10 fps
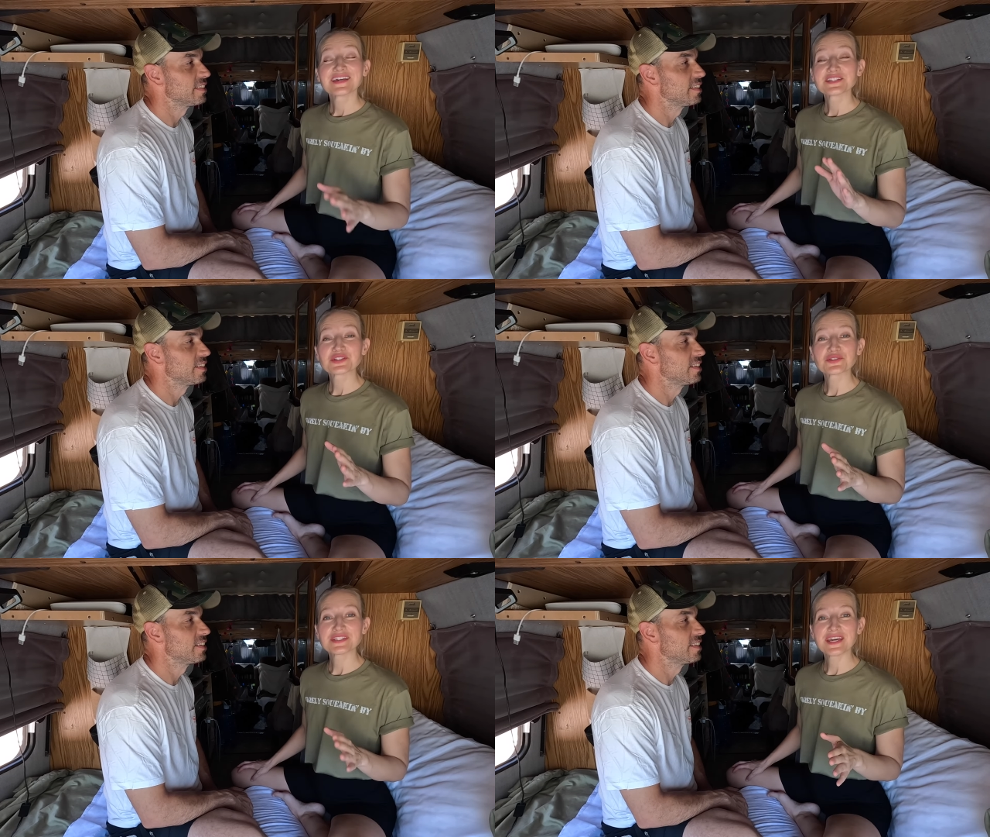
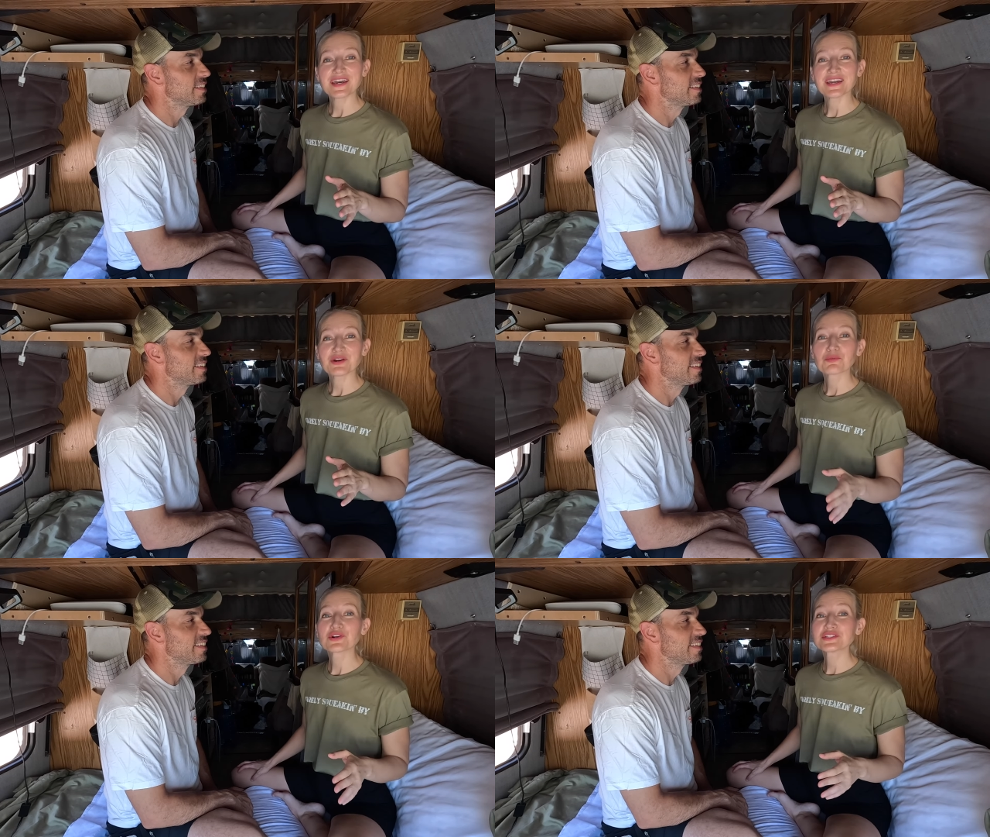Speaker 1: So
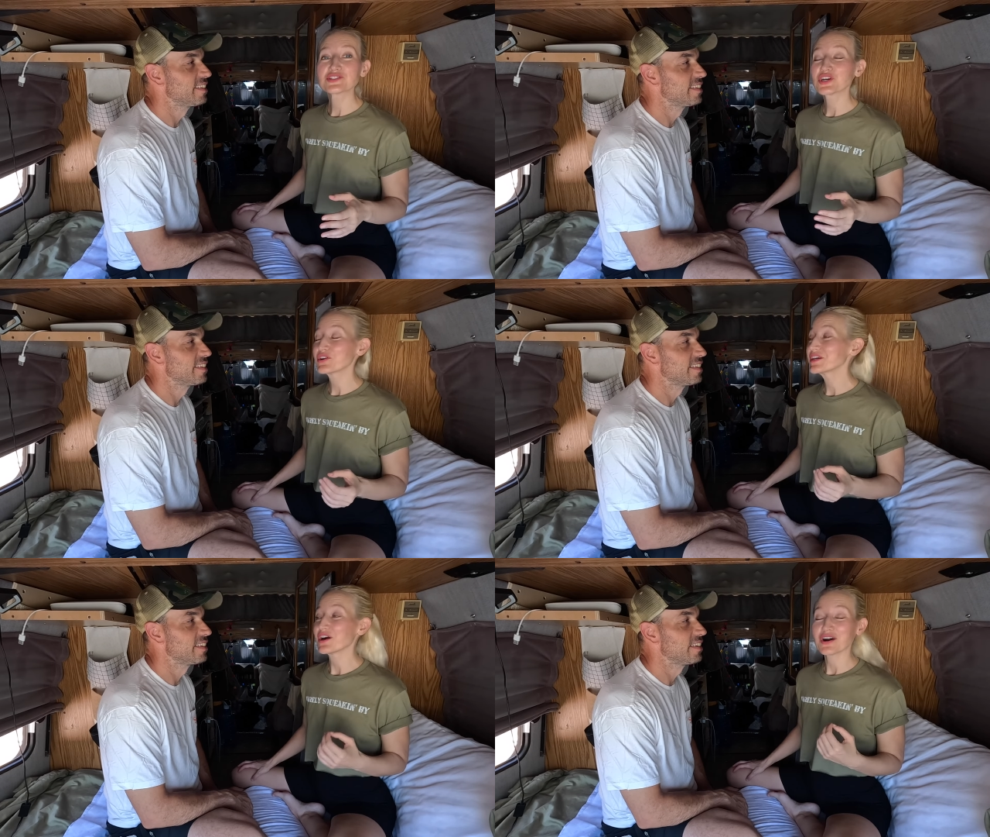today we're
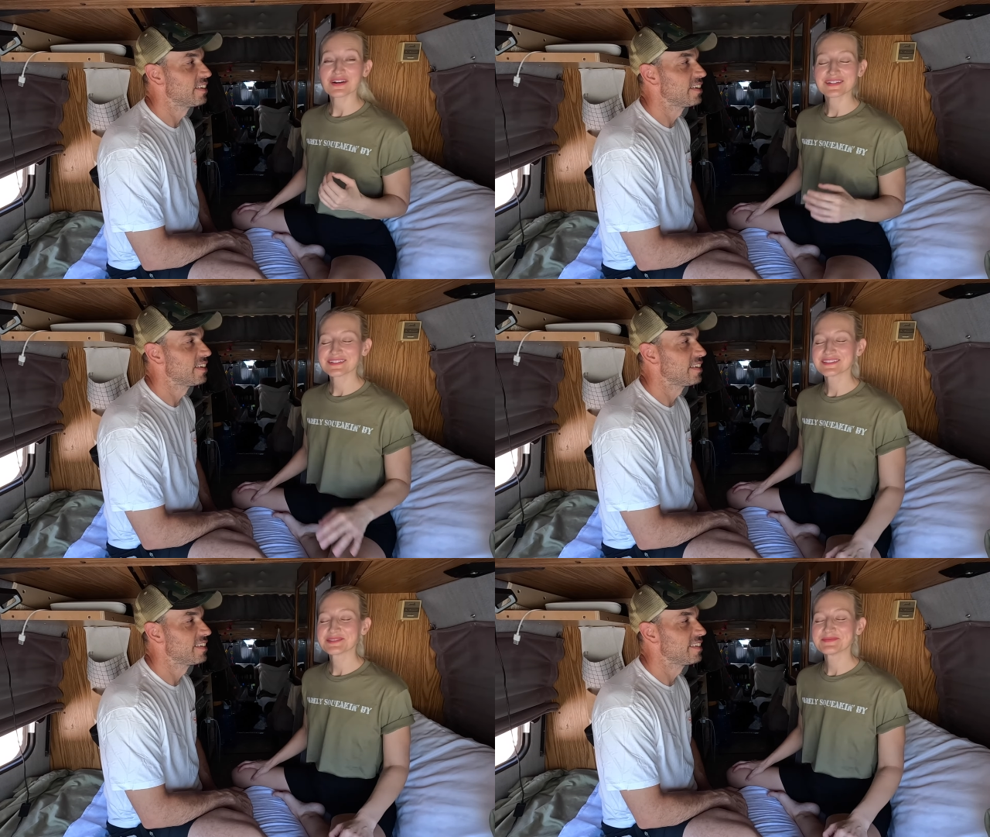sharing.
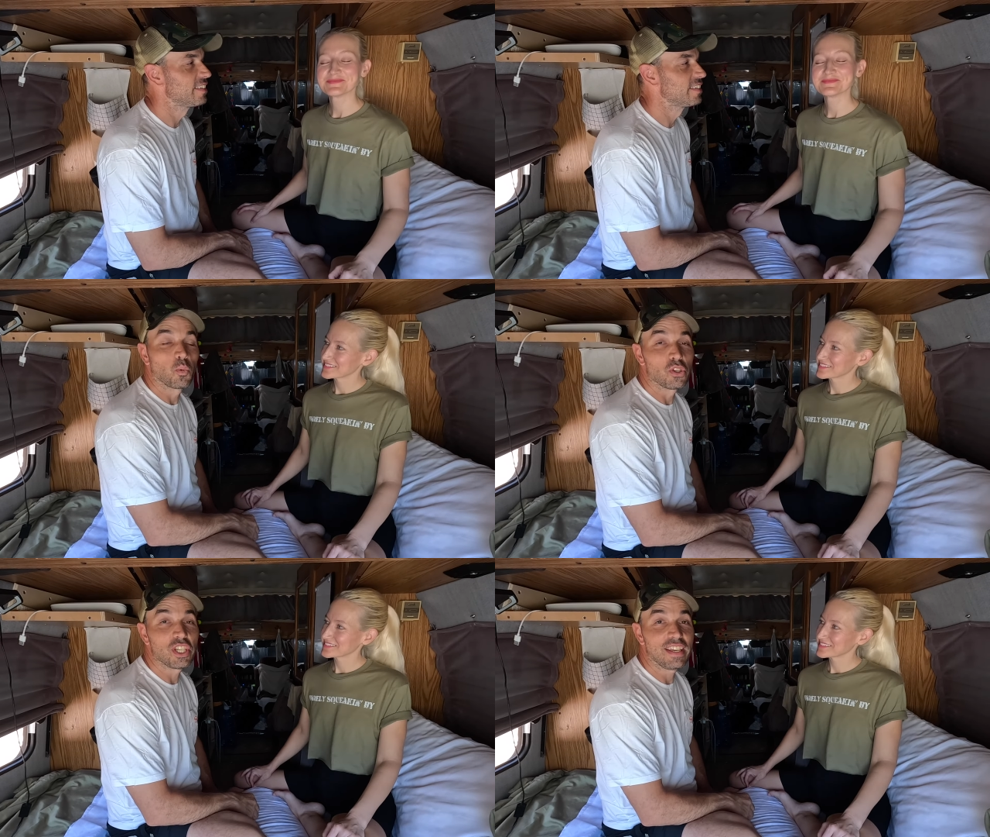
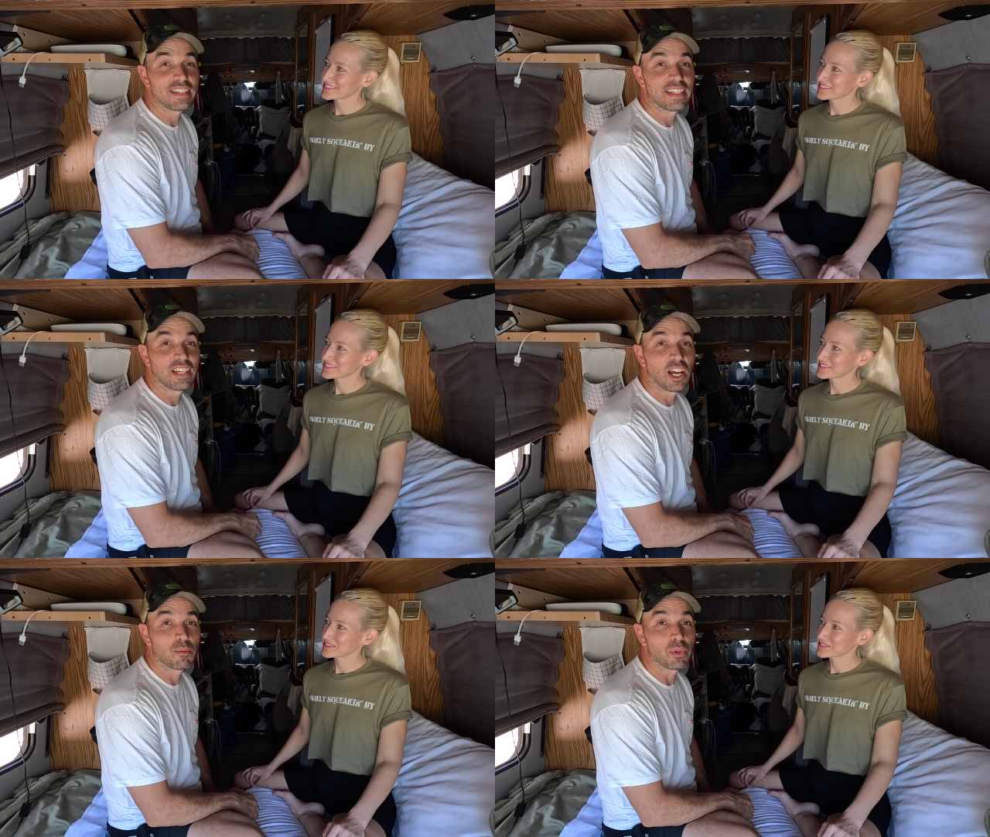
Speaker 2: We're Jason
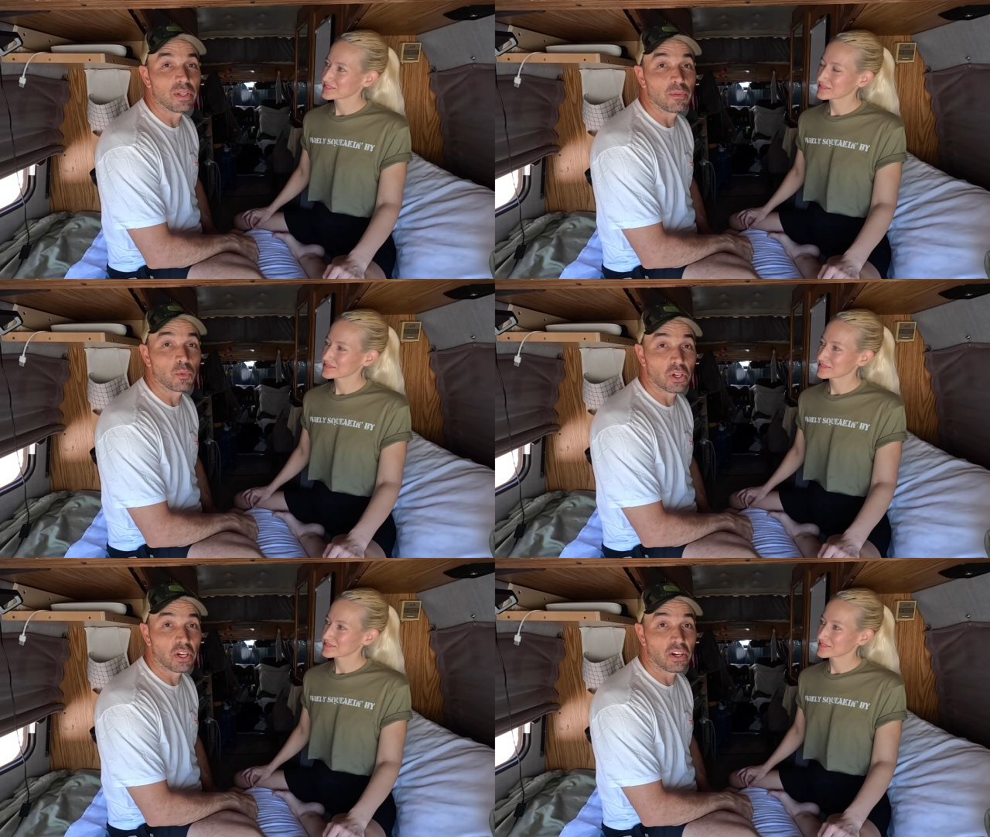and Aubrey.
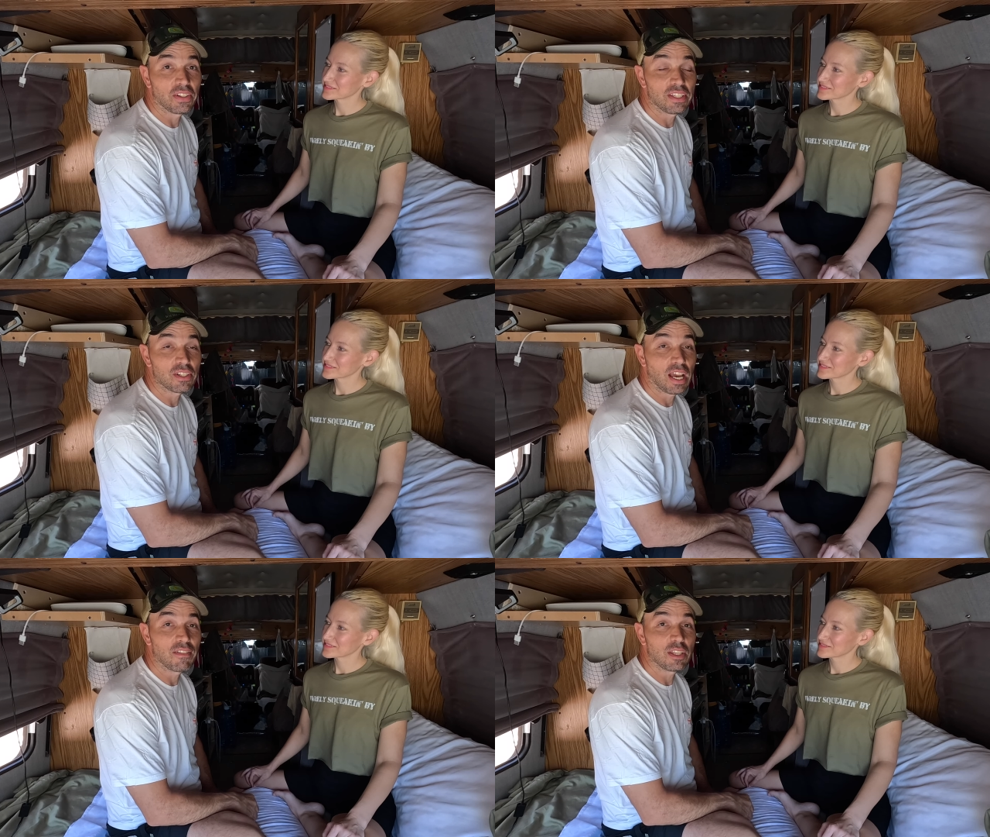We're currently
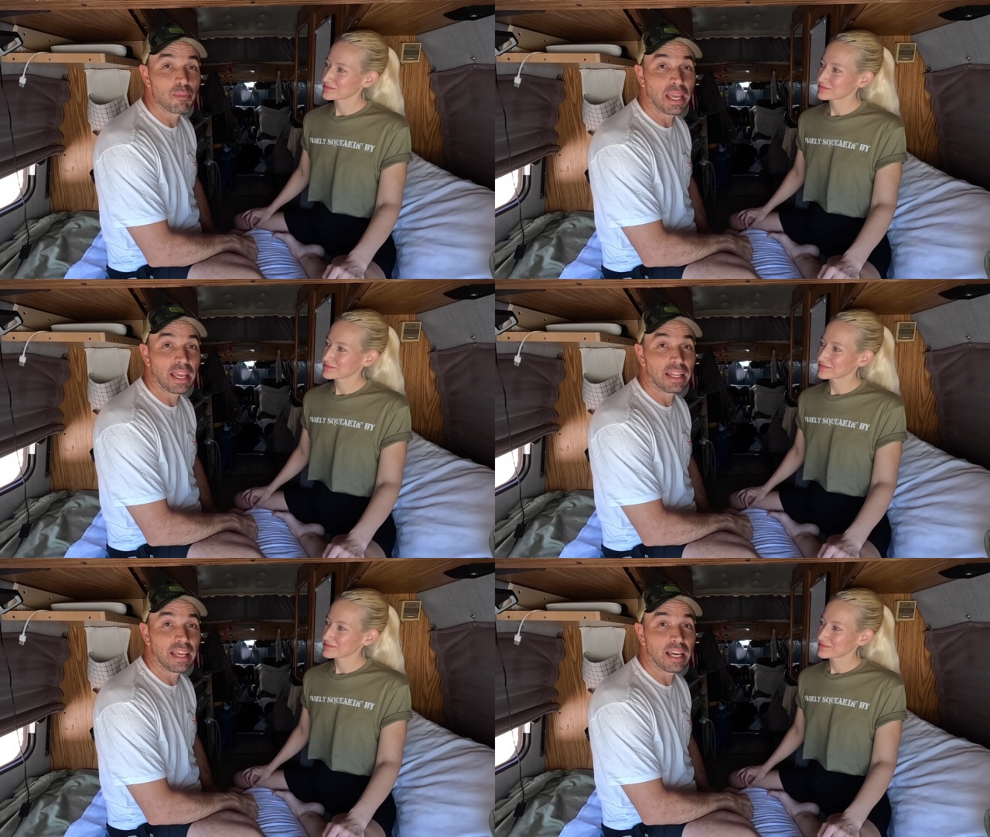driving the
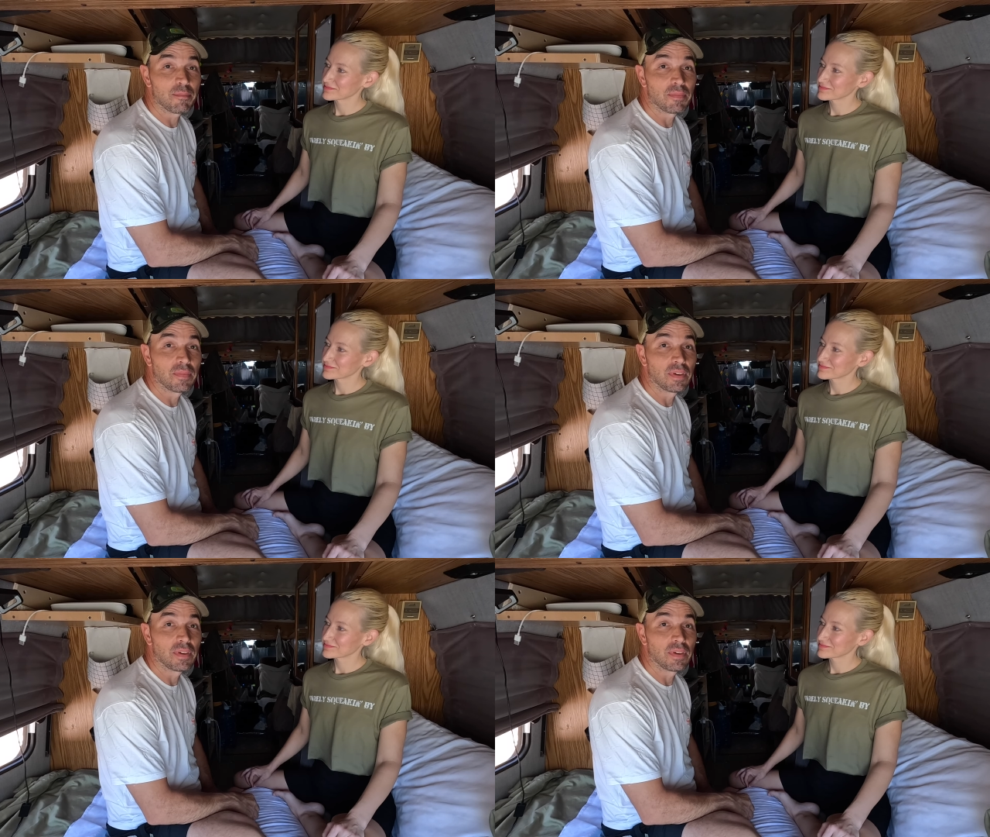Pan Am.